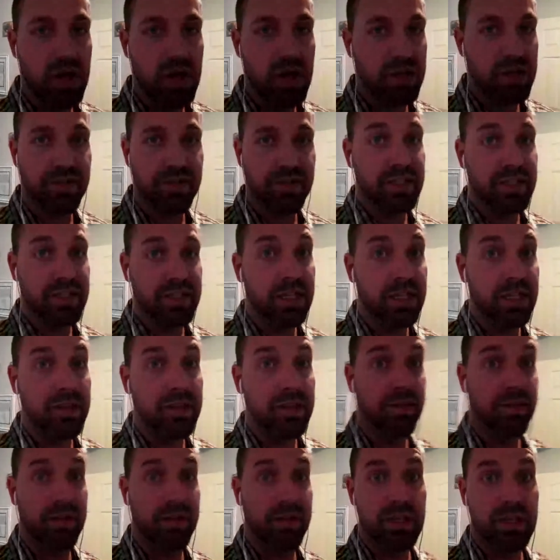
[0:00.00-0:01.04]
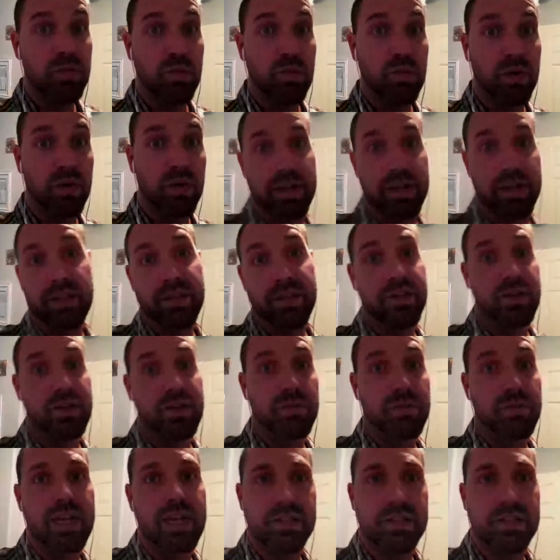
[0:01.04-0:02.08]
CrossFit's in the keyword in the
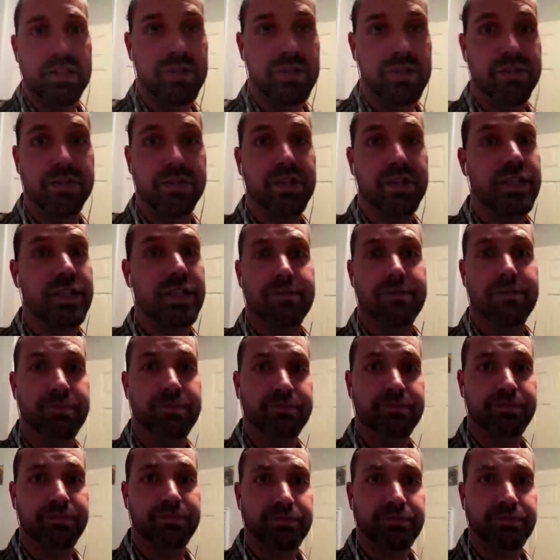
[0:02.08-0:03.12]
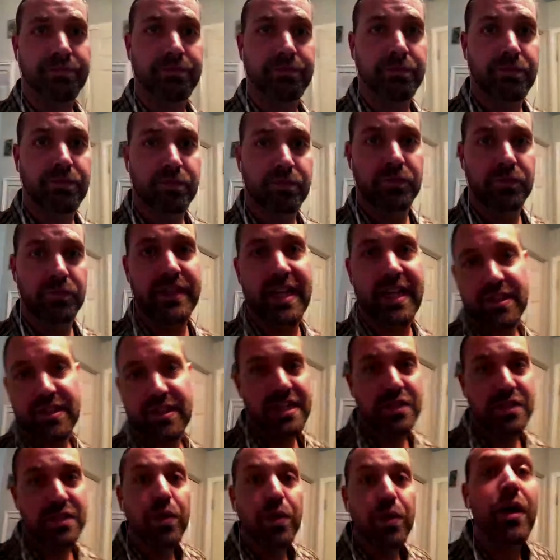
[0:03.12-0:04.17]
domain, so you're good.
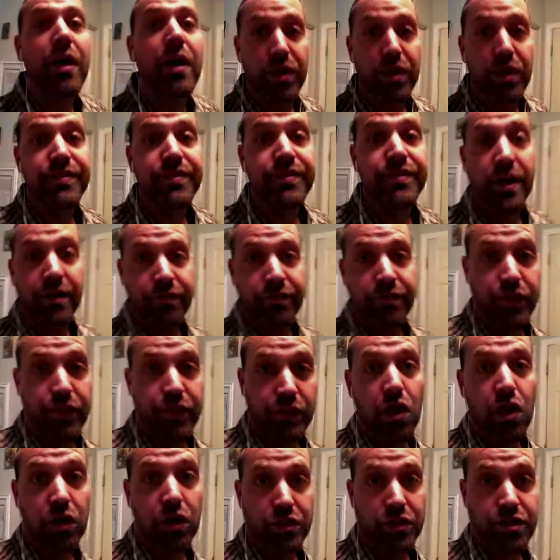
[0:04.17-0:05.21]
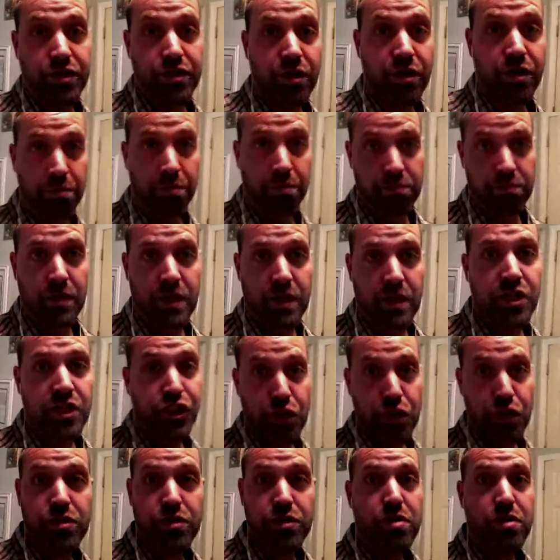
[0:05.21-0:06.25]
That's what I would have done for the long term.
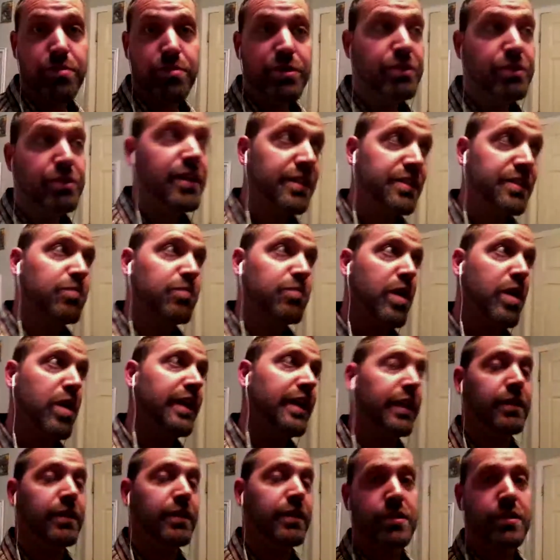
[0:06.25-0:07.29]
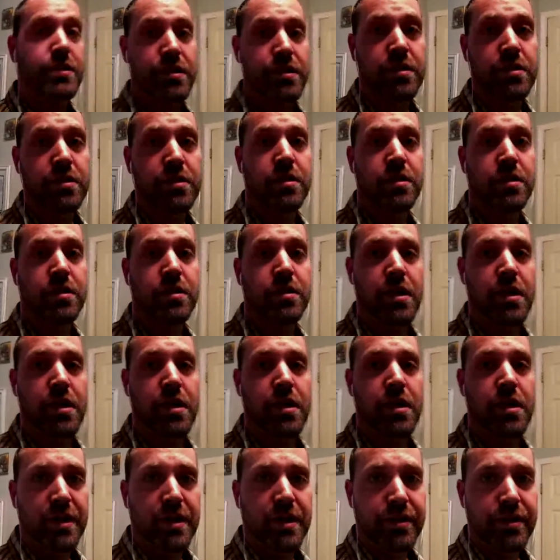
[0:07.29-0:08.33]
Short term, you'd get some rankings,
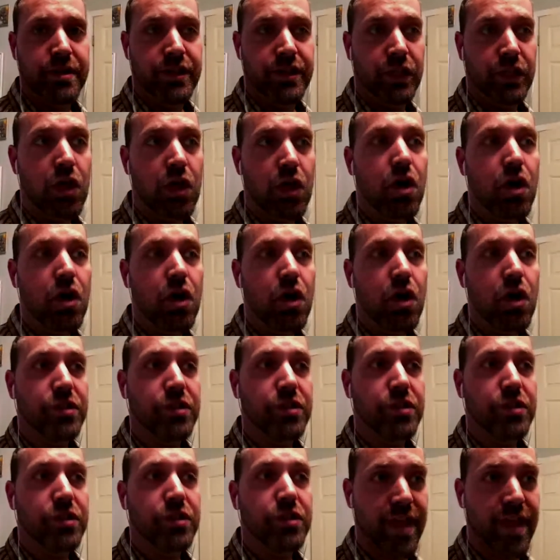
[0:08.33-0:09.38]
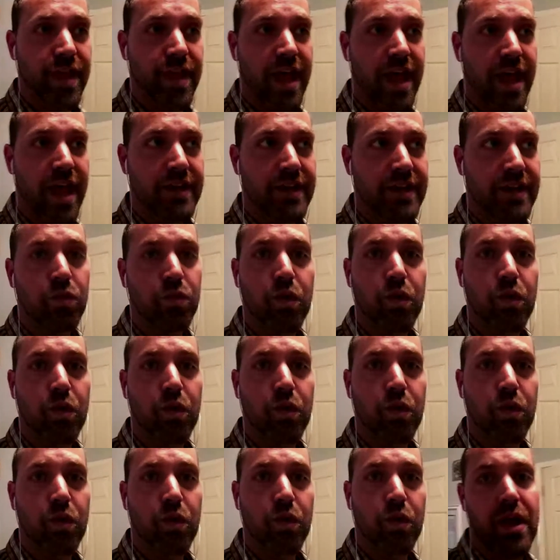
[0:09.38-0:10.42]
but the long term for that's going to work
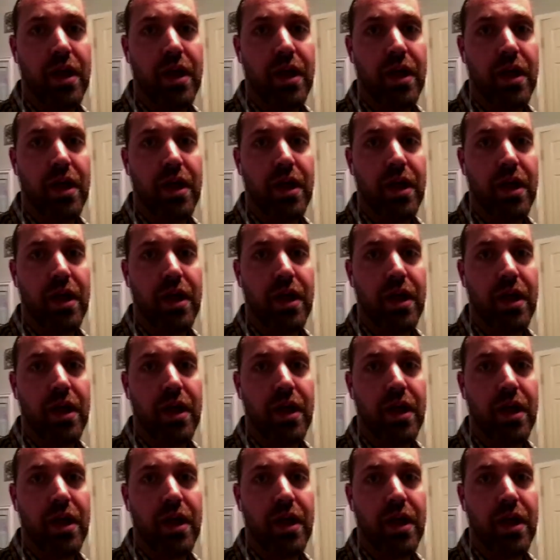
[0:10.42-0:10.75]
out well.